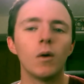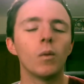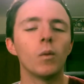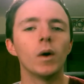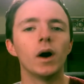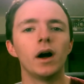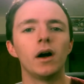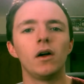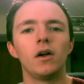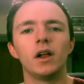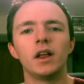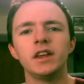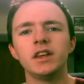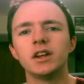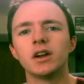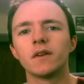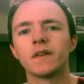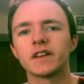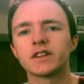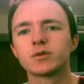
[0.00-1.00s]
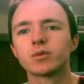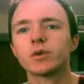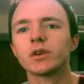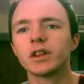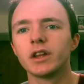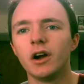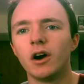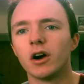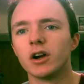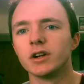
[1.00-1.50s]
Well, you know, that's
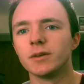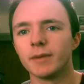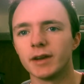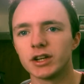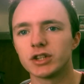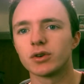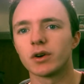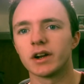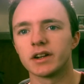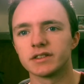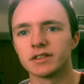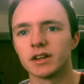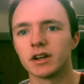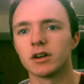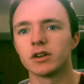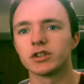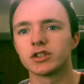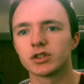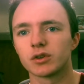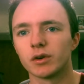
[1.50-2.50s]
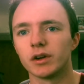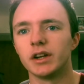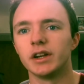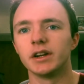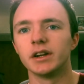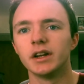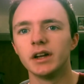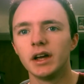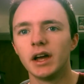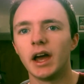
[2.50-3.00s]
really hard to make translate on
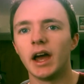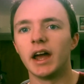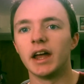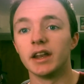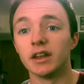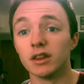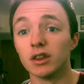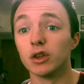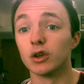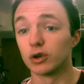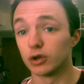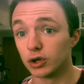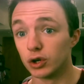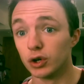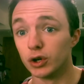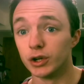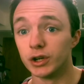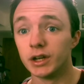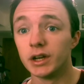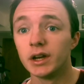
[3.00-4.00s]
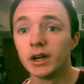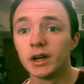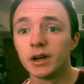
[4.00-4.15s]
screen and look good,